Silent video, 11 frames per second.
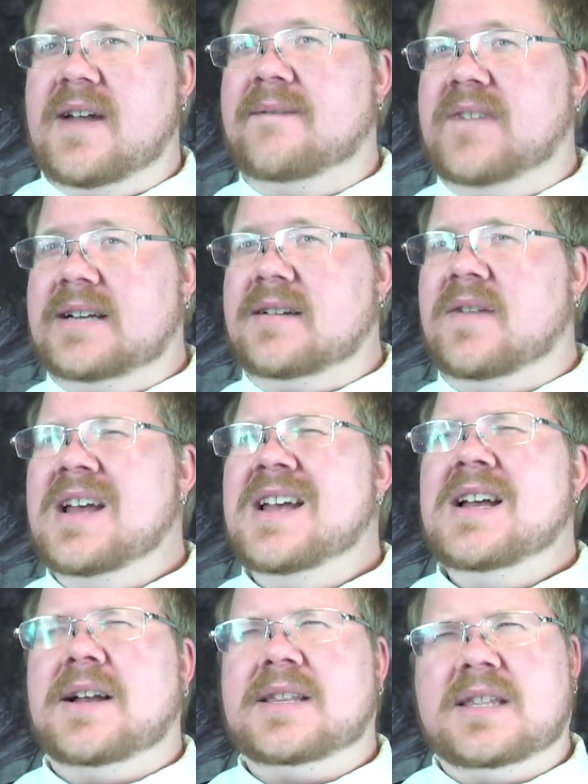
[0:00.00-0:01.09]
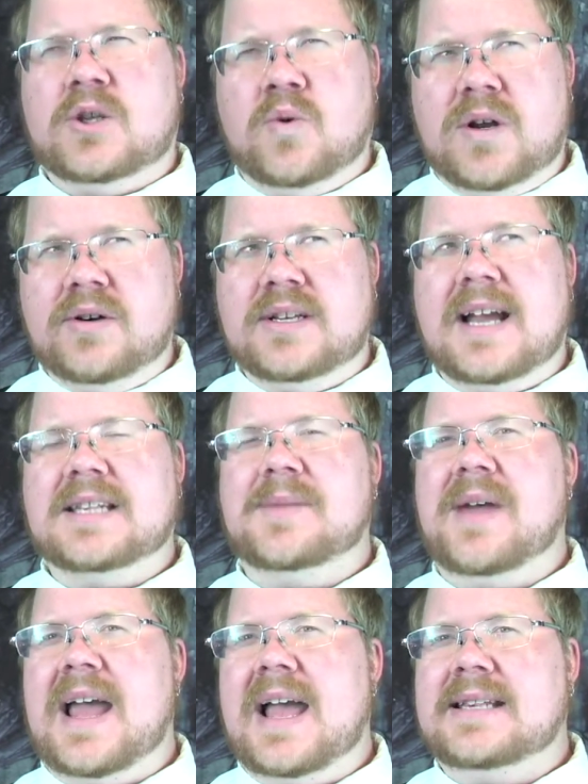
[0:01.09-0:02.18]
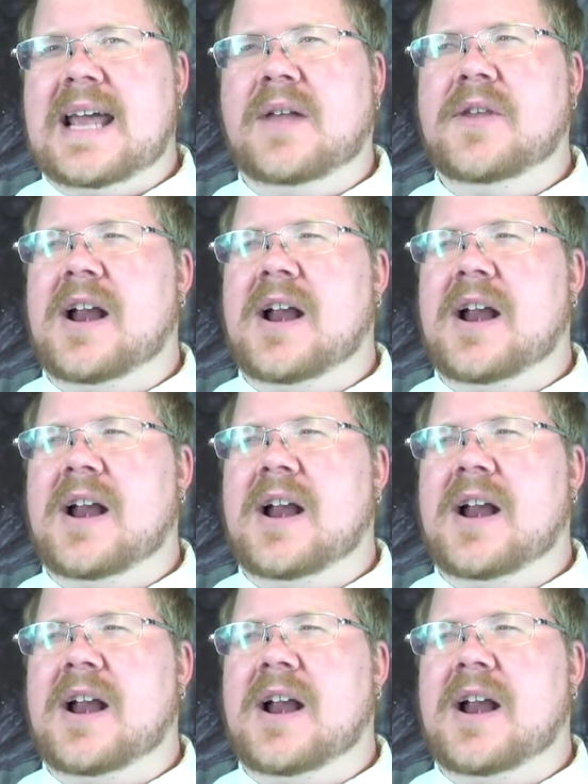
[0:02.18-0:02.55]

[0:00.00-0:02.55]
effective. Twitter's got some ads out there.